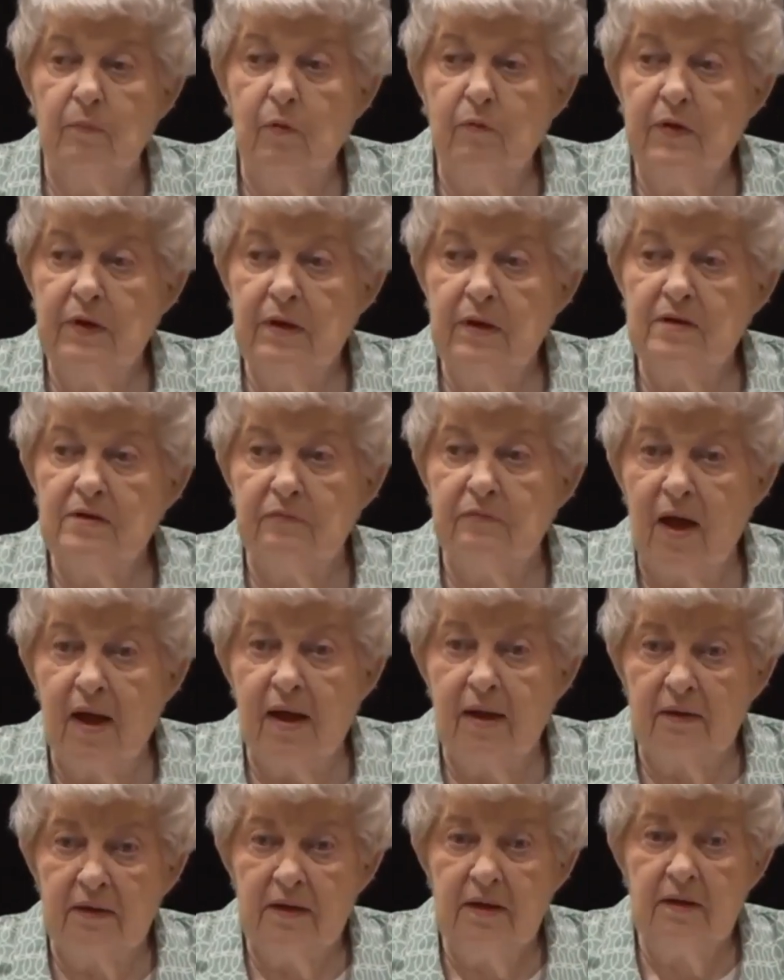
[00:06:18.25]
removing his
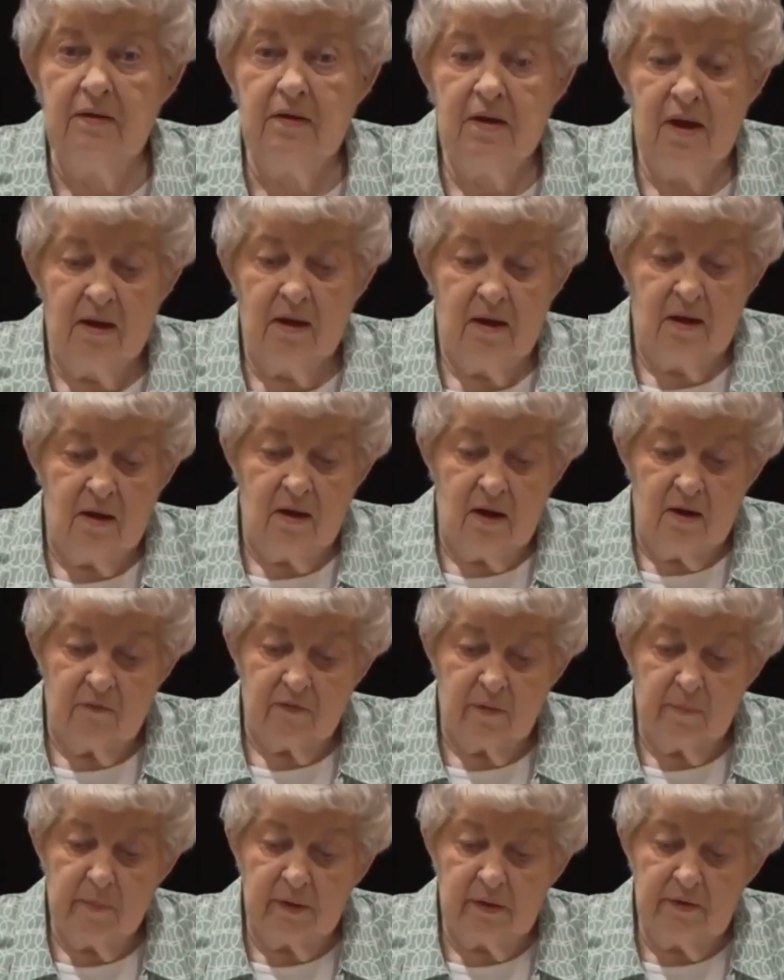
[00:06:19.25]
violin
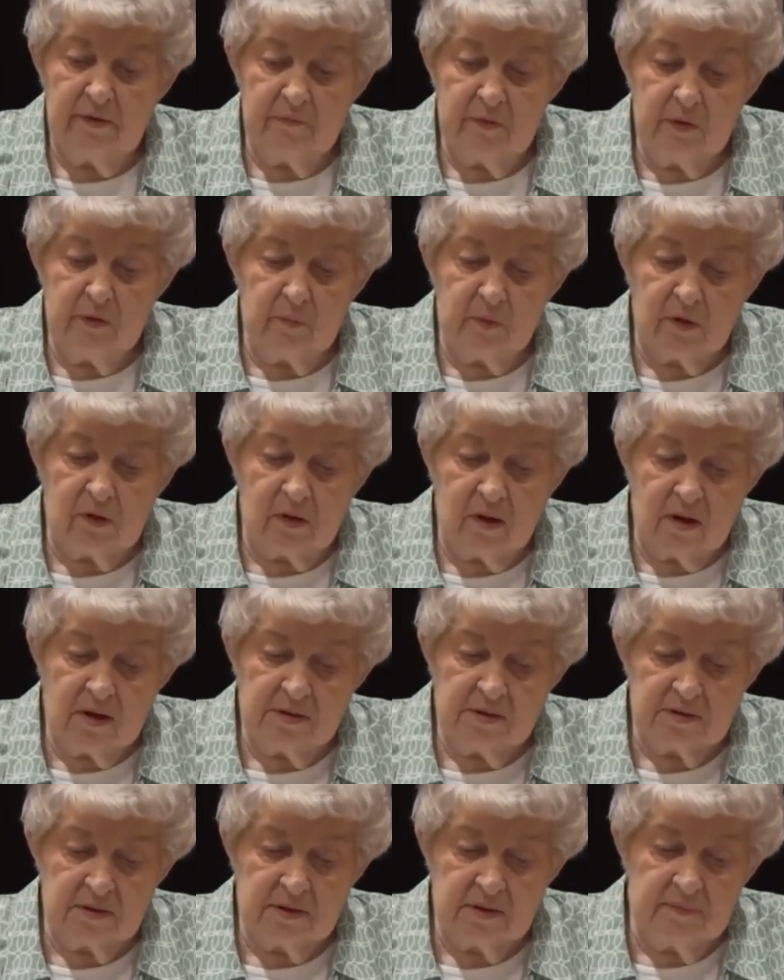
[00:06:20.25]
from the living room
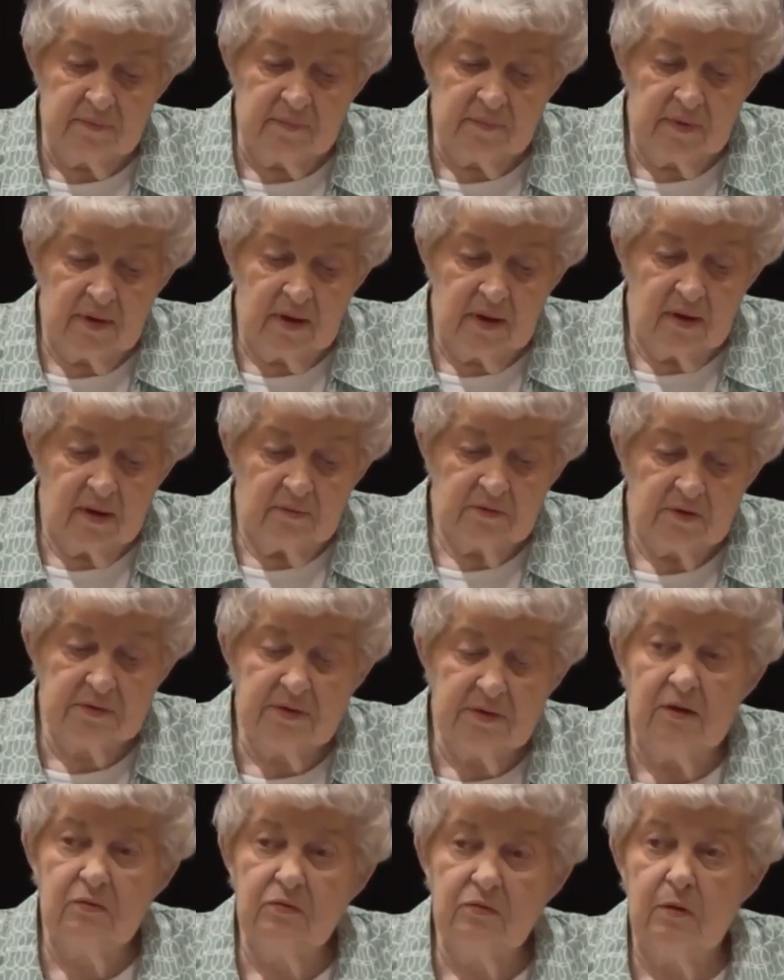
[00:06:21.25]
closet
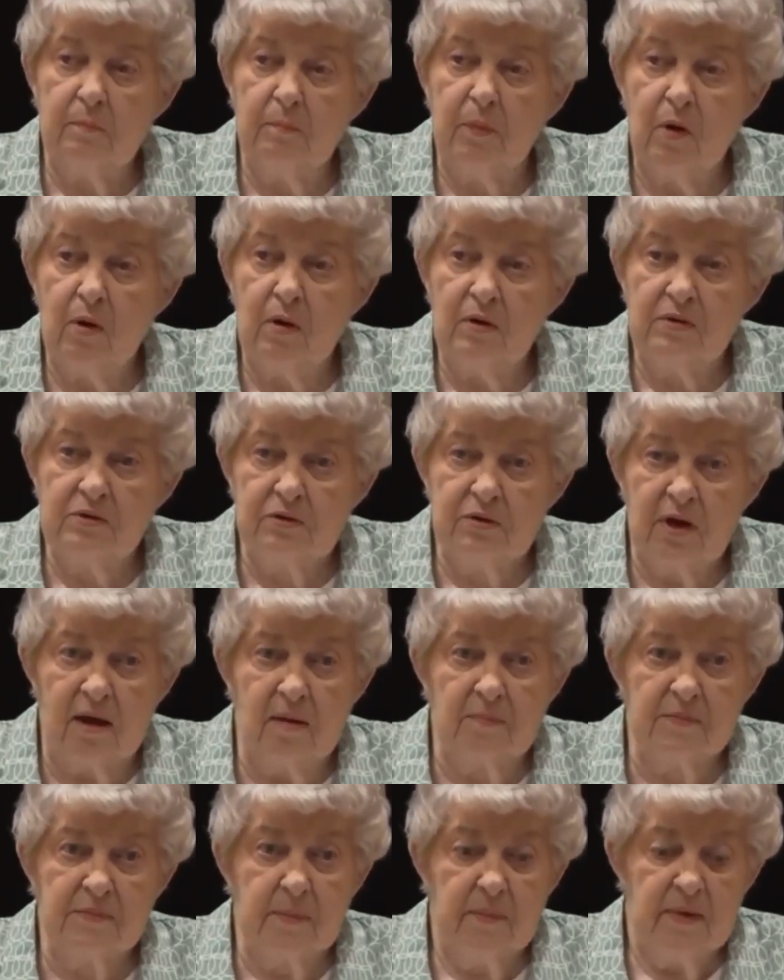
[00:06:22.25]
to take to a pawn
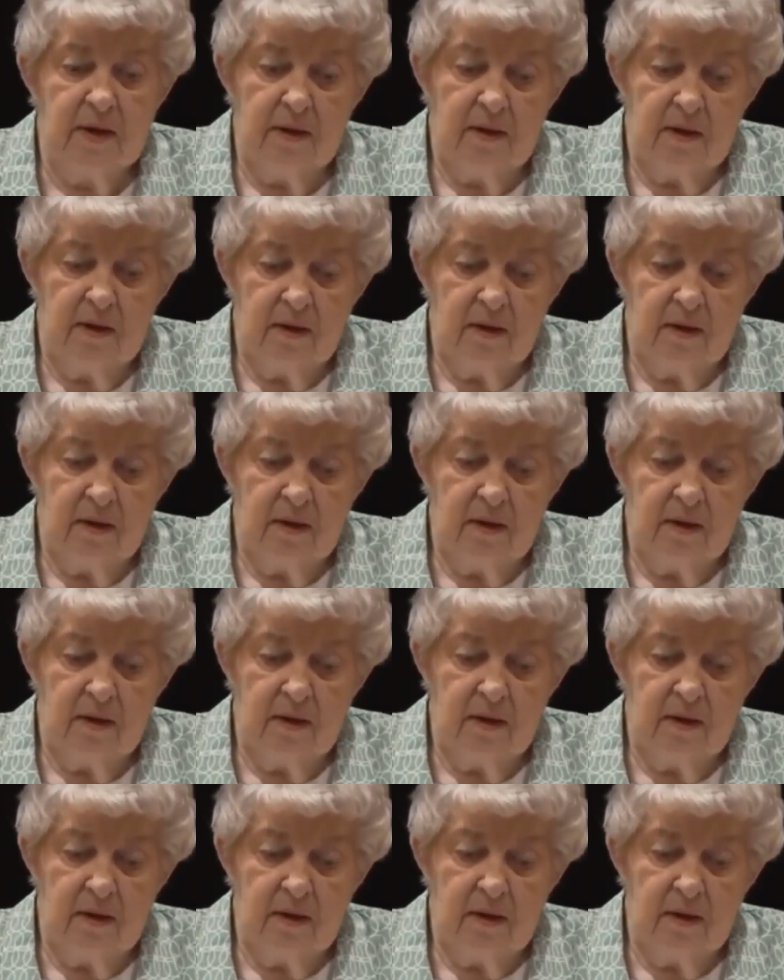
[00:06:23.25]
shop